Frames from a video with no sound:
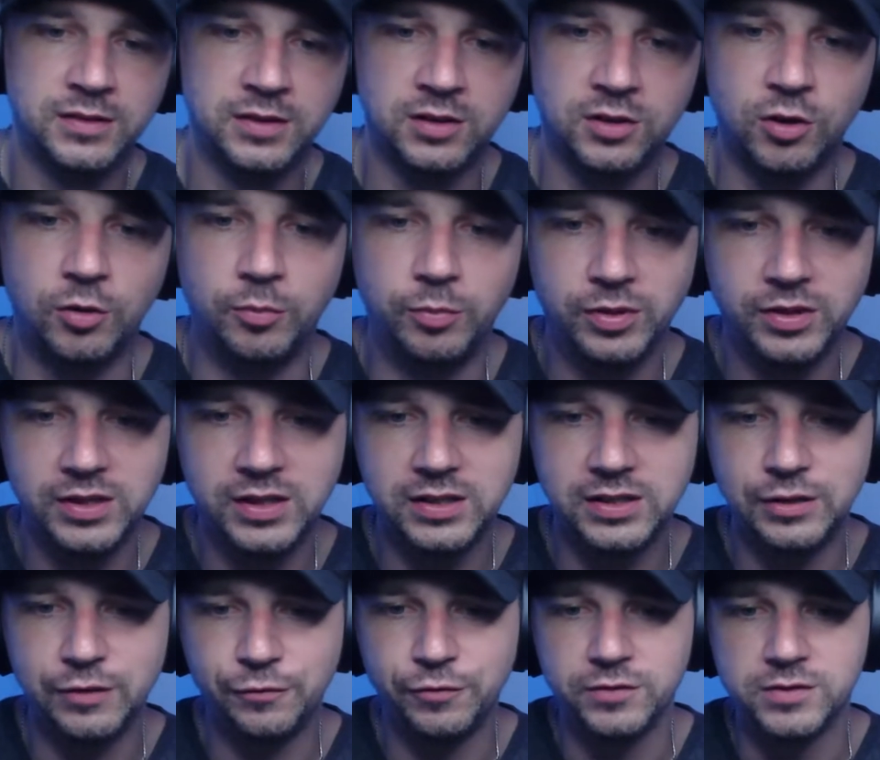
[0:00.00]
Complete
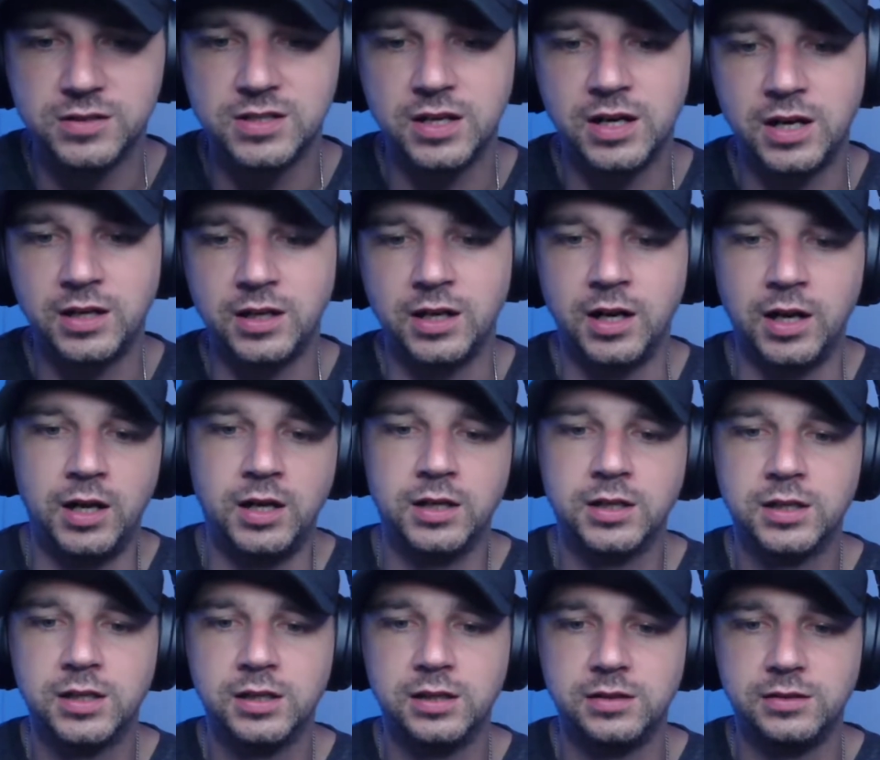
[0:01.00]
different side. I like
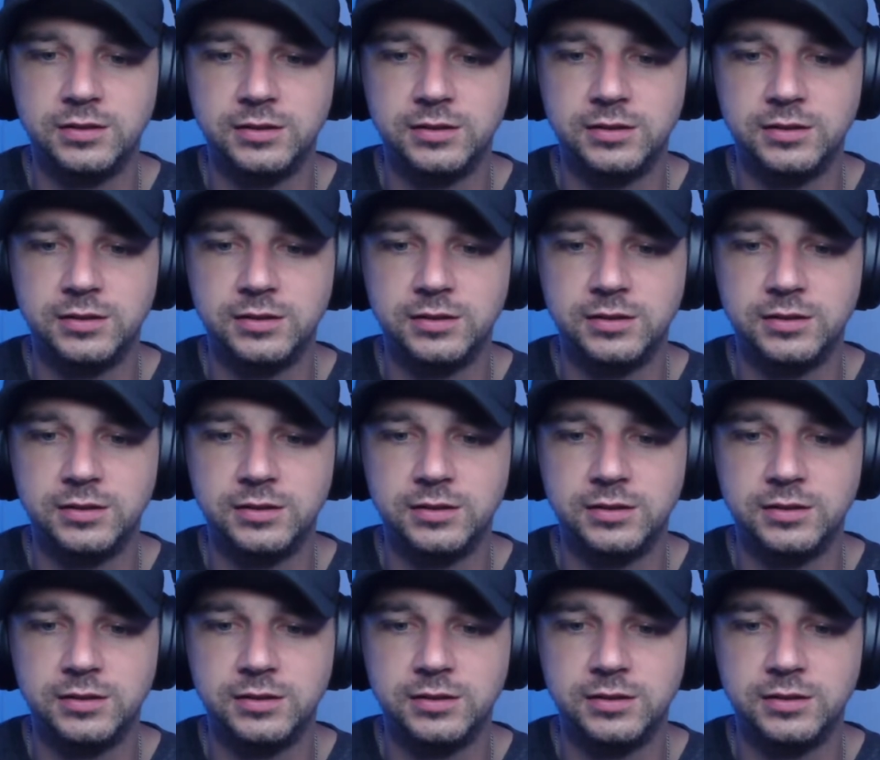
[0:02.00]
it.